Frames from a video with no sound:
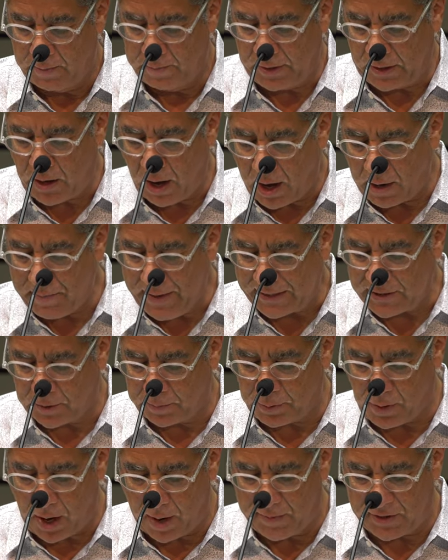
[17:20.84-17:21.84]
But God makes
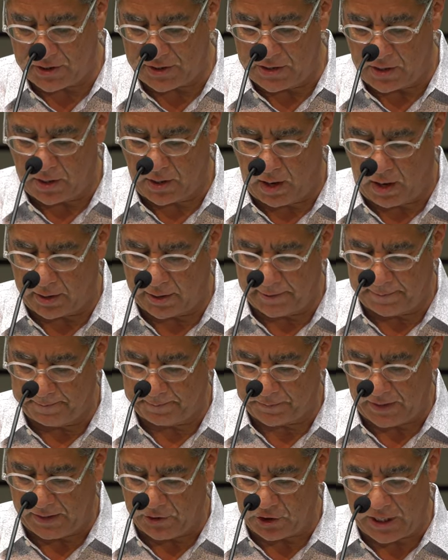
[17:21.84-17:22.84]
a promise in the
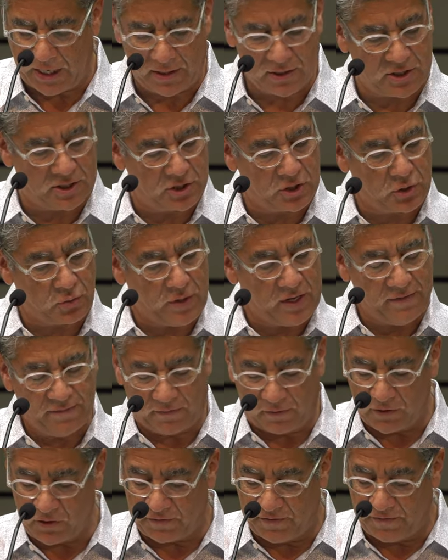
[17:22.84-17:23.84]
garden. In Genesis 3,
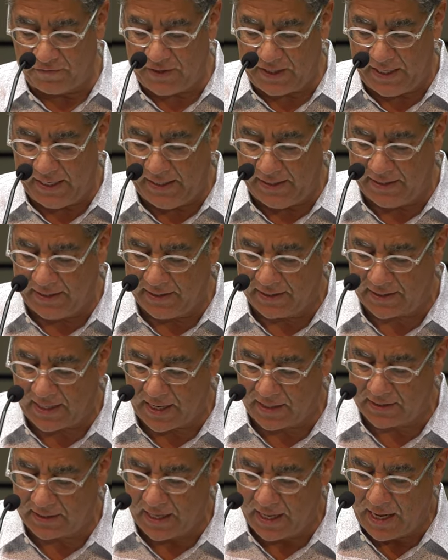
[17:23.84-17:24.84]
verse 15, he
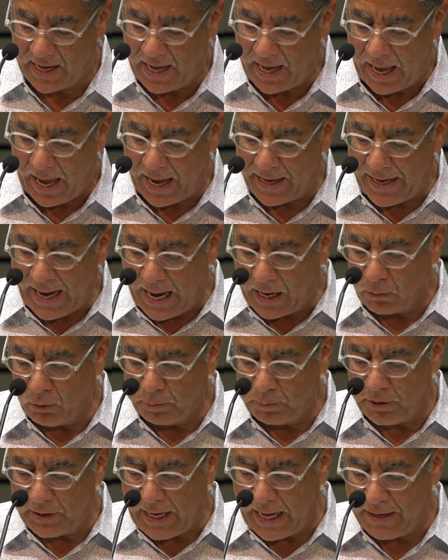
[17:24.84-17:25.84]
says, and I
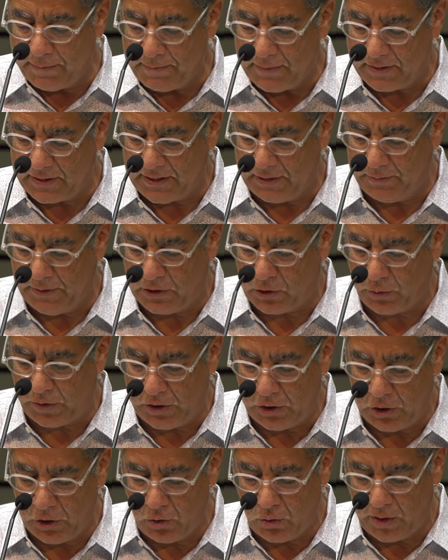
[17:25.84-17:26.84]
will put enmity
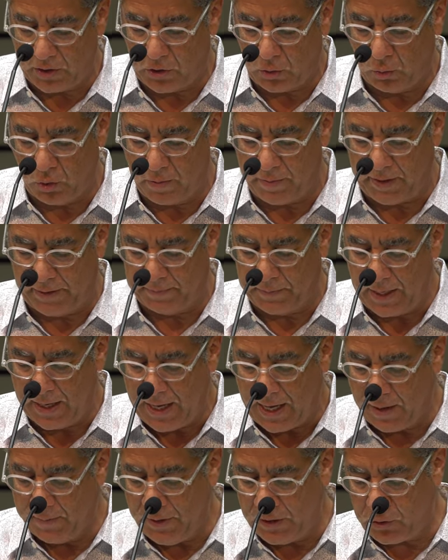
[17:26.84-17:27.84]
between you and the woman,
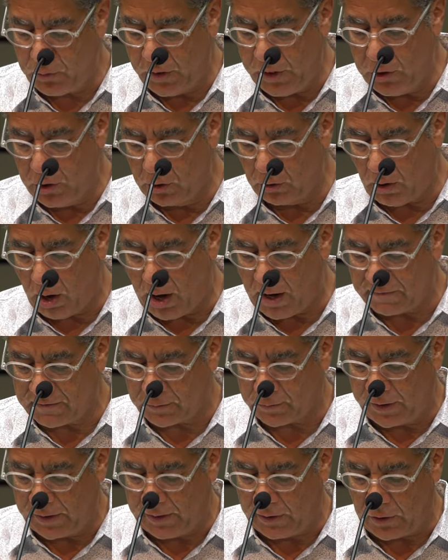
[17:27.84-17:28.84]
and between your
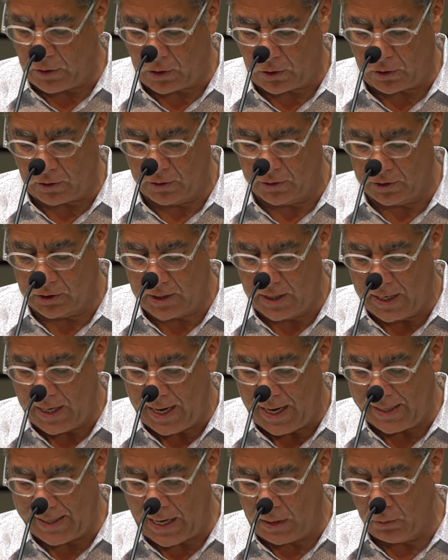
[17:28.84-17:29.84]
offspring and hers,
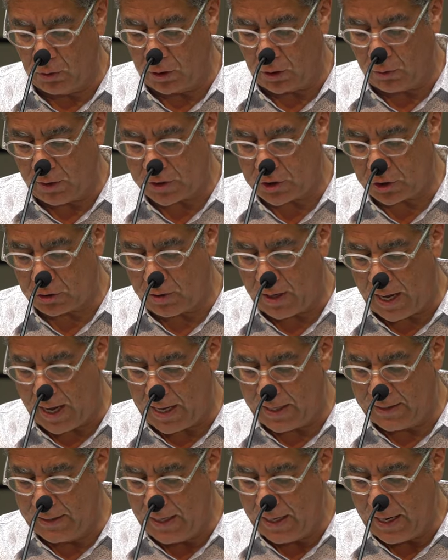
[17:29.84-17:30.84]
and I will crush your
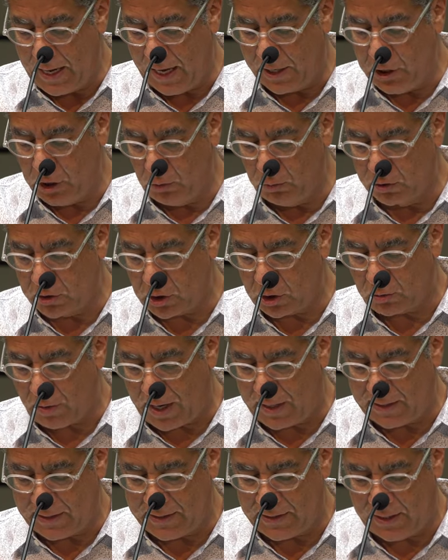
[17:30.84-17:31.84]
head, and you will
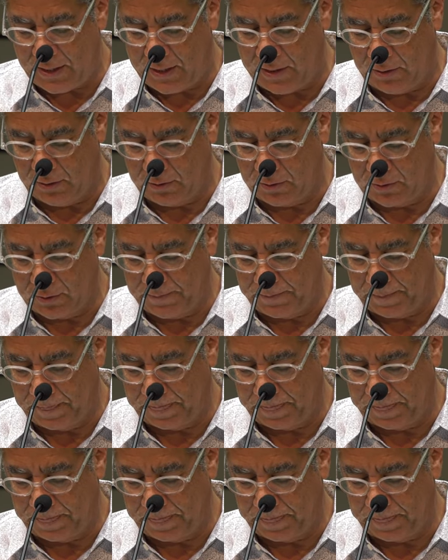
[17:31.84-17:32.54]
strike his heels.